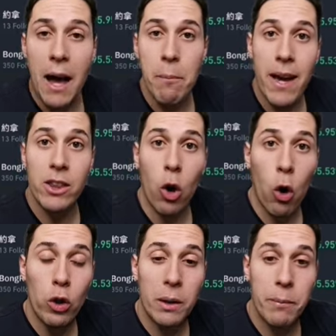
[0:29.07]
I made
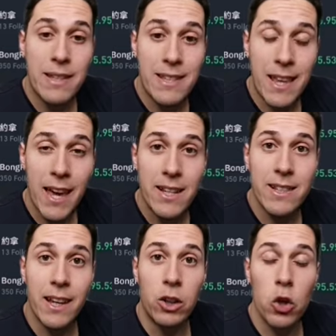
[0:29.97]
all the
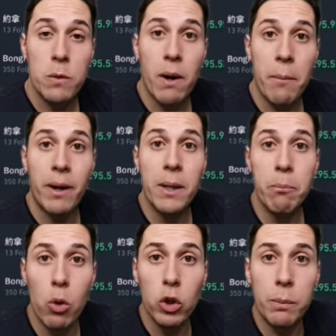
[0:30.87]
mistakes and lost my money
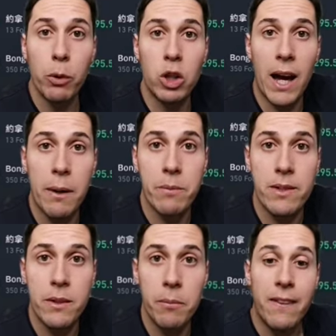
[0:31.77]
multiple times.